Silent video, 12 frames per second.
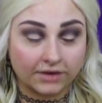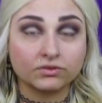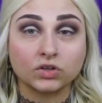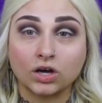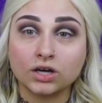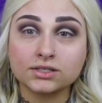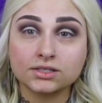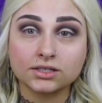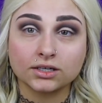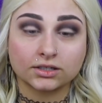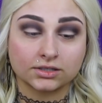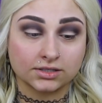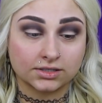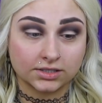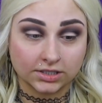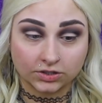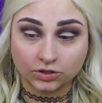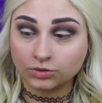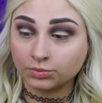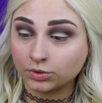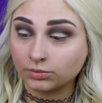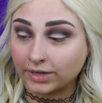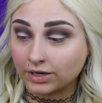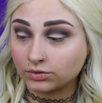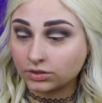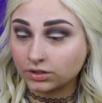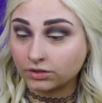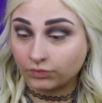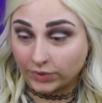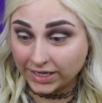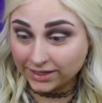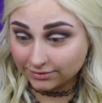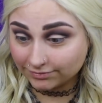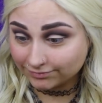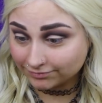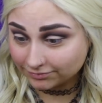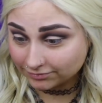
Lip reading: lost a considerable amount of weight,